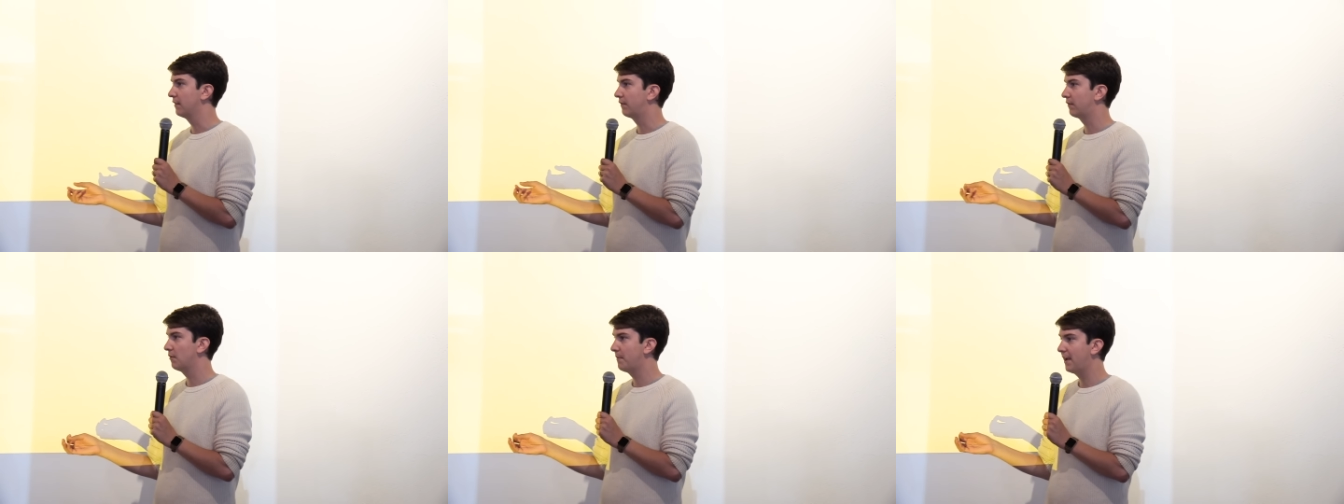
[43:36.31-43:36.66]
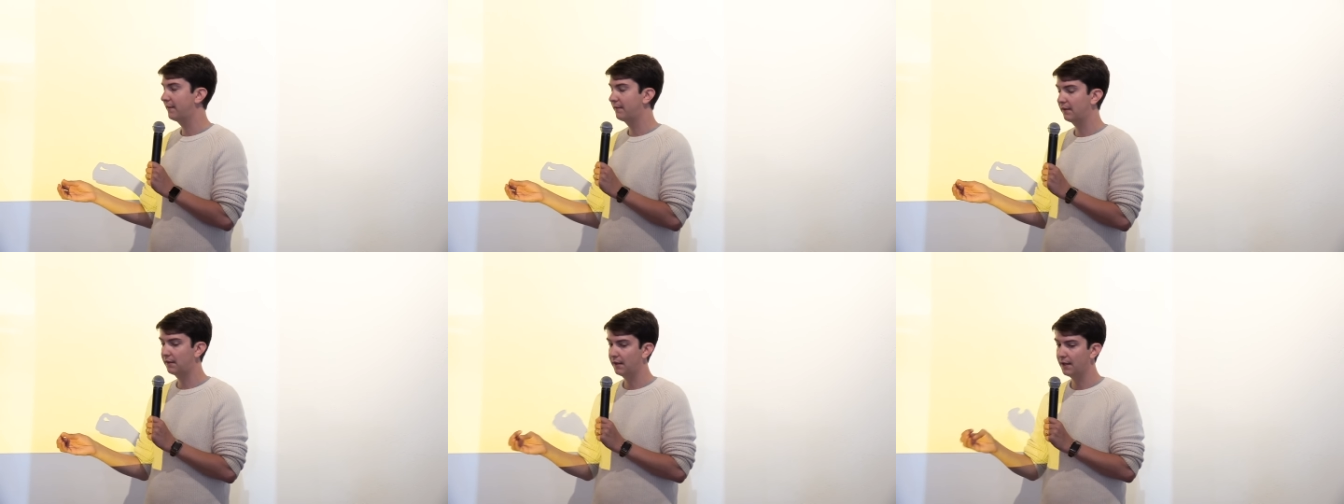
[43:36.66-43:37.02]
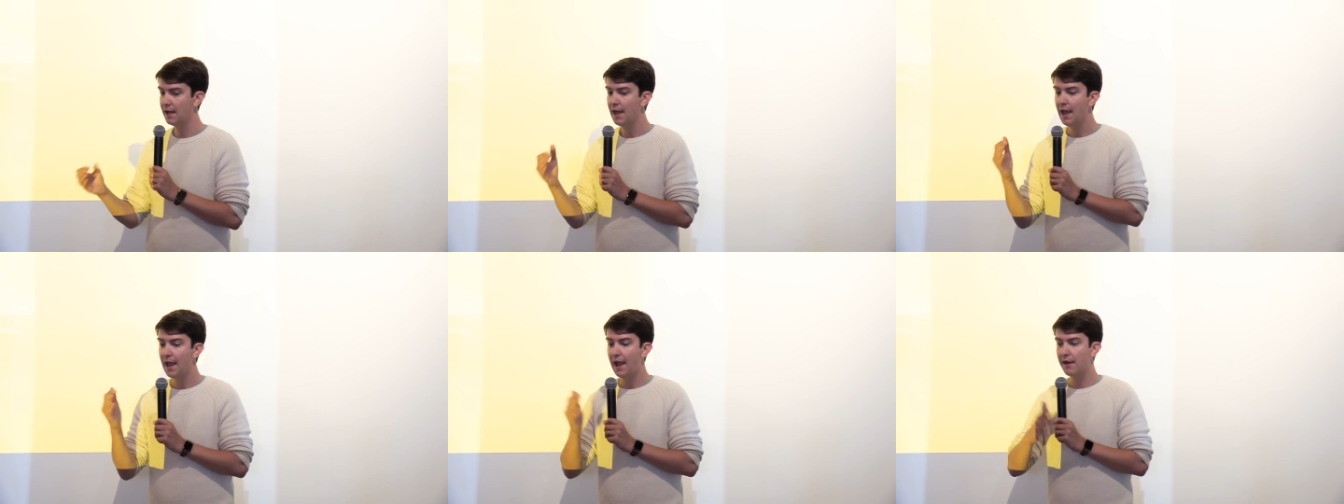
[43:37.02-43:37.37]
And so basically,
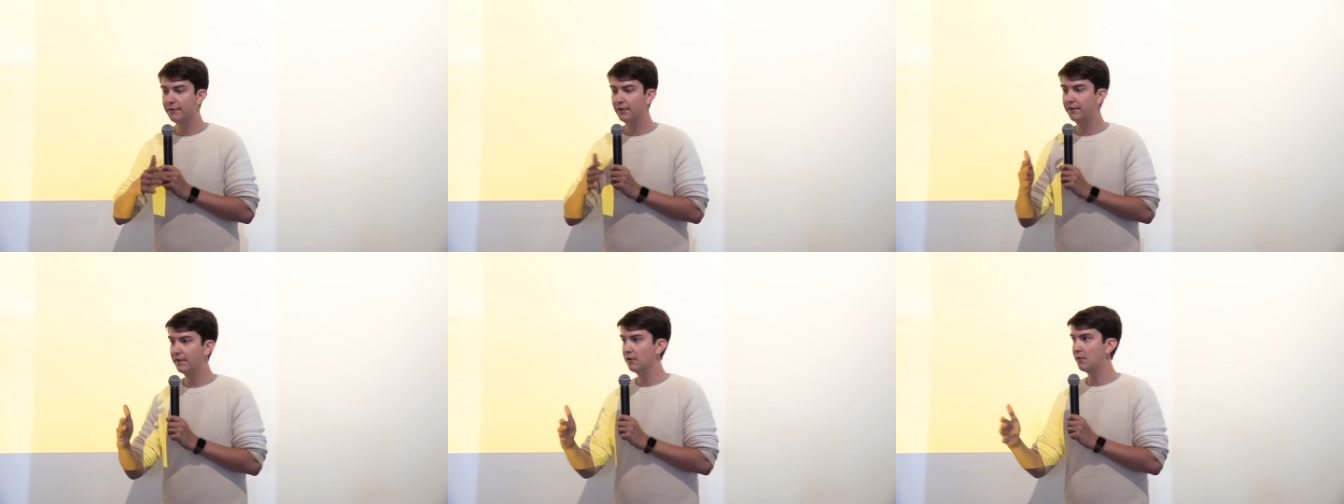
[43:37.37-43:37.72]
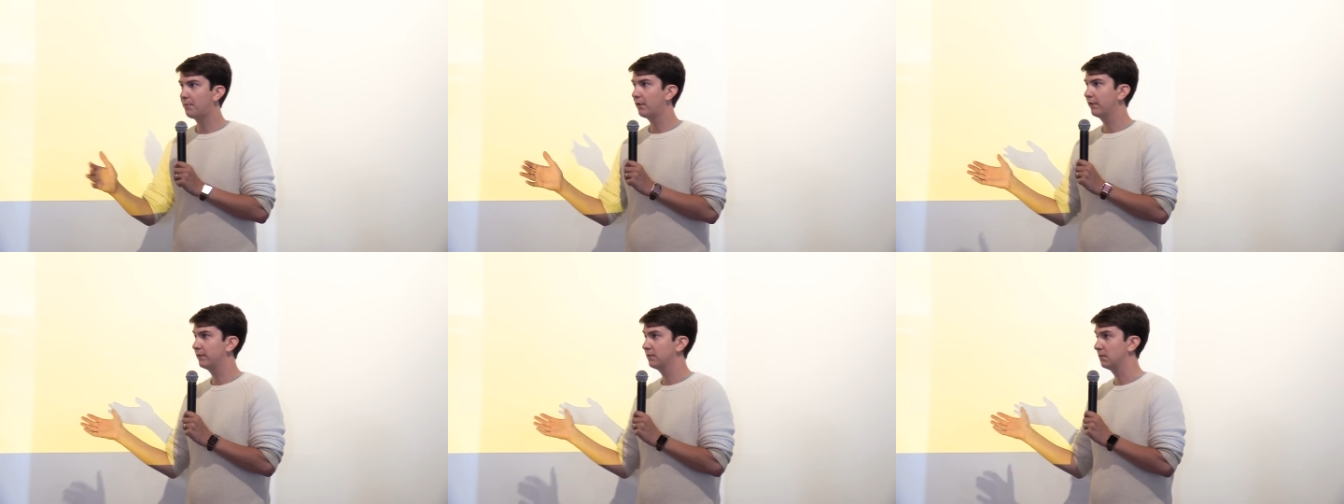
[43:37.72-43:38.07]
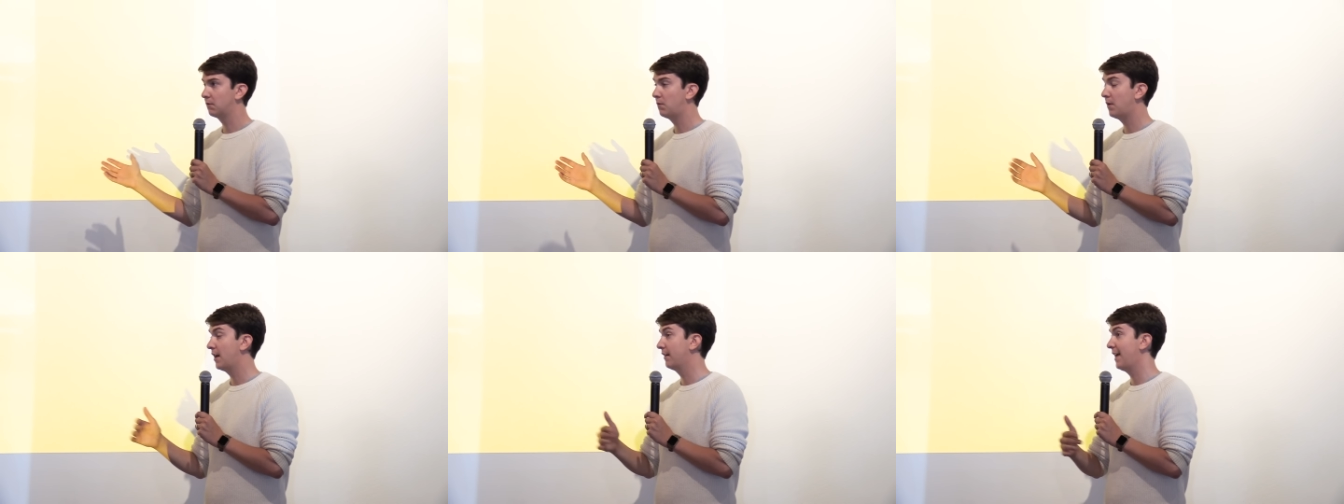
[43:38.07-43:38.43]
every single person
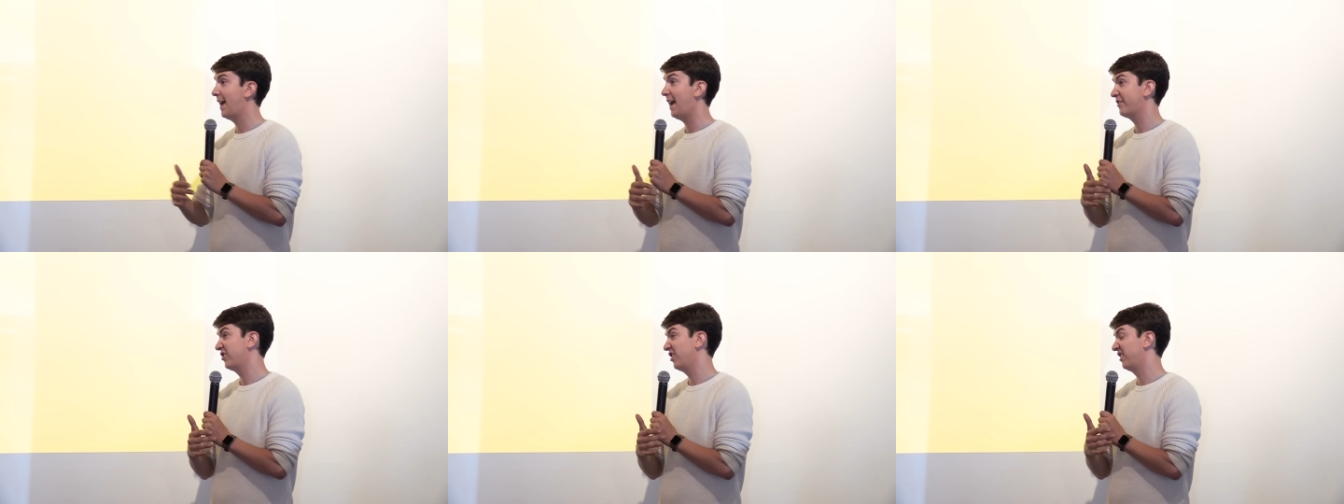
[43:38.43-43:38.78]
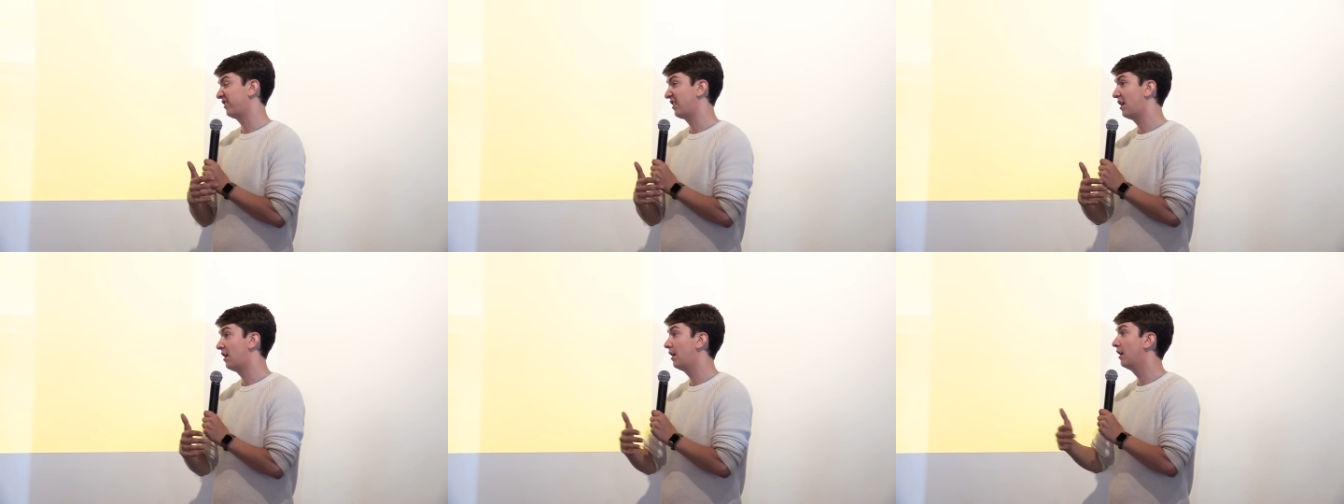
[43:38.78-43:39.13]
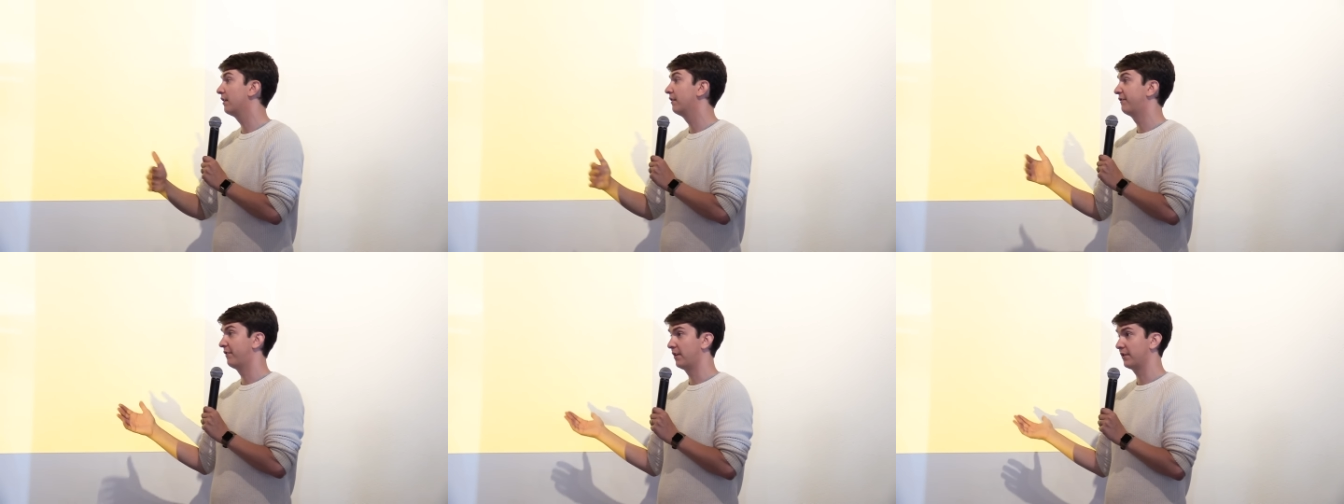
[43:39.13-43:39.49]
required actually a
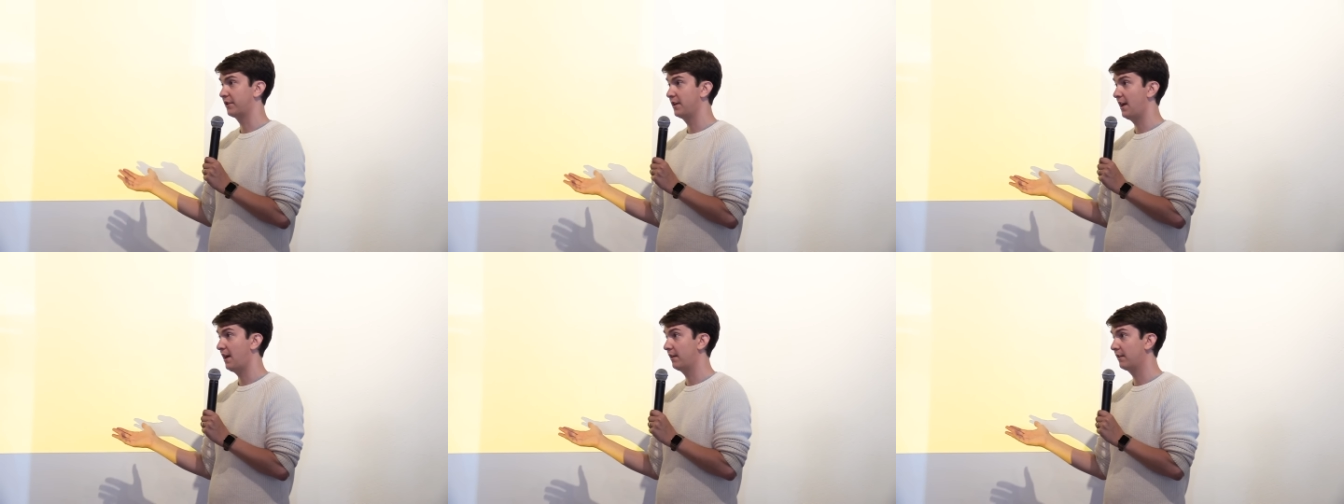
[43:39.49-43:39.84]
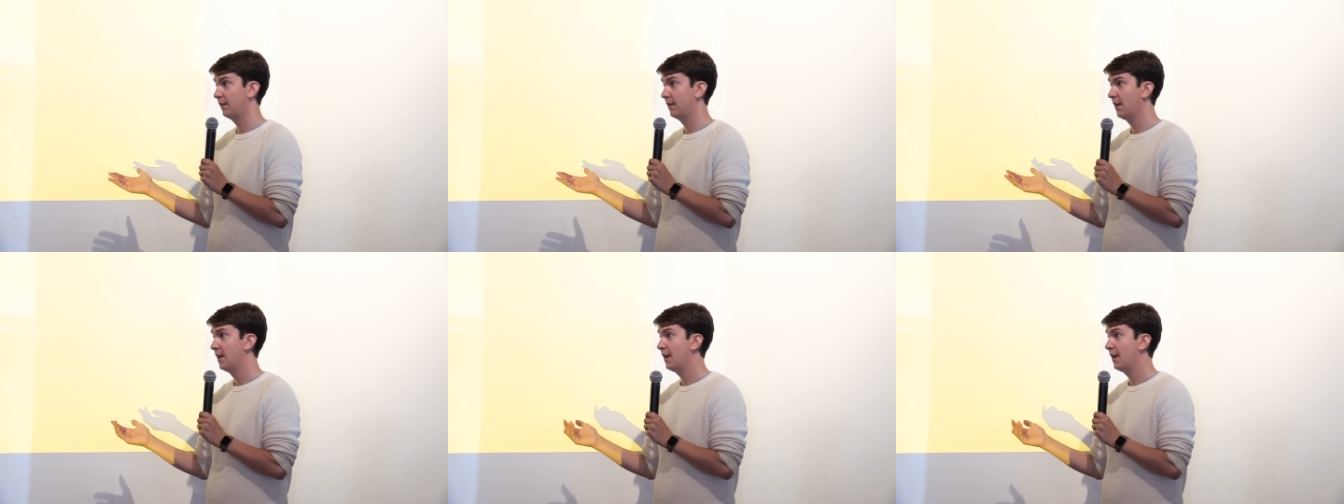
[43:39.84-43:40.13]
ton of functionality.